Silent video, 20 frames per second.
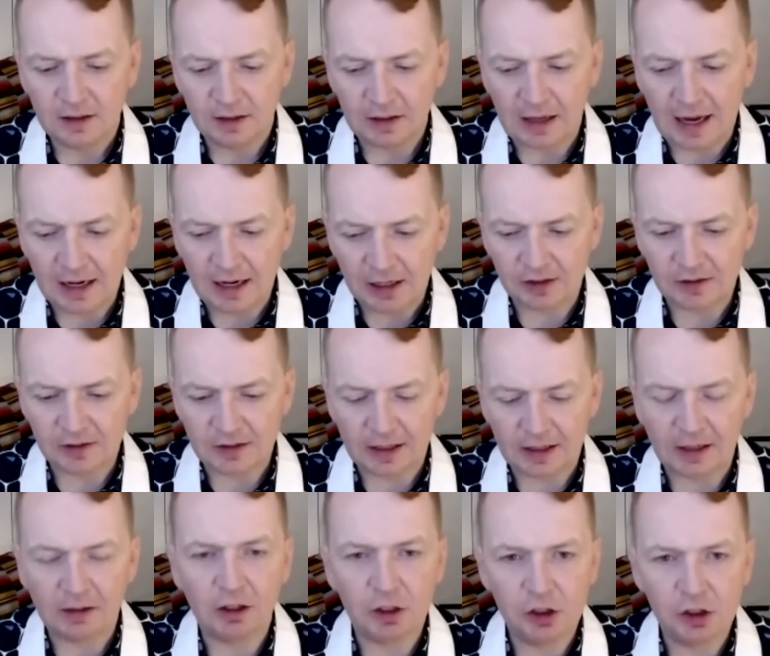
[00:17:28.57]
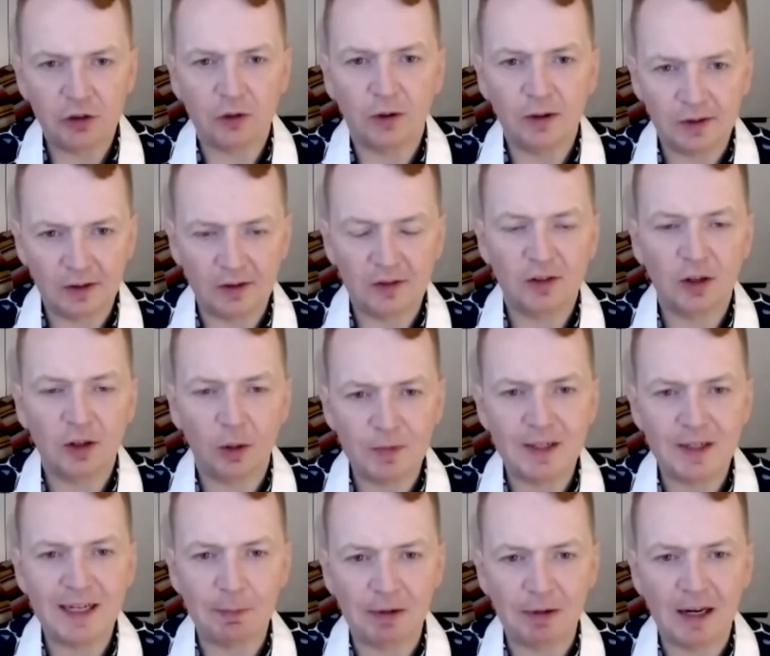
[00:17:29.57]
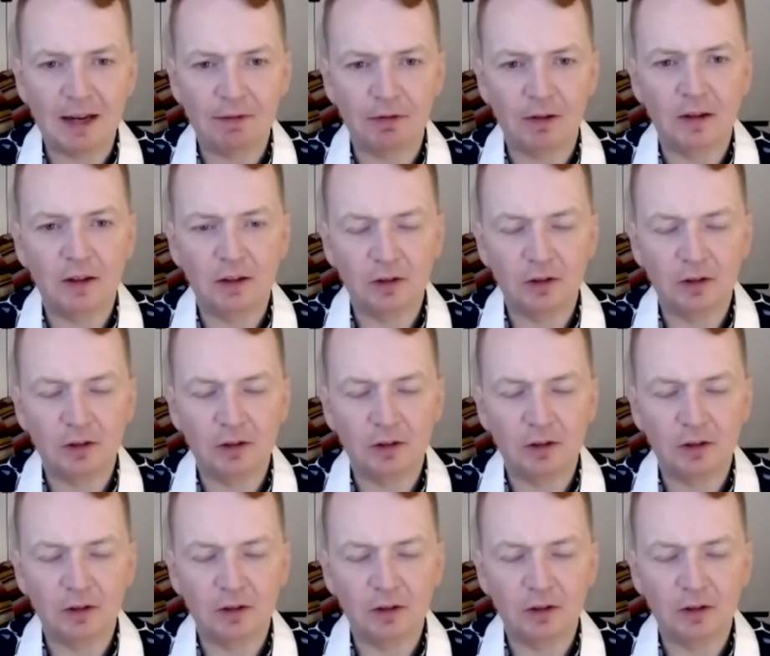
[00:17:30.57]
actions that are a choice at some deep level,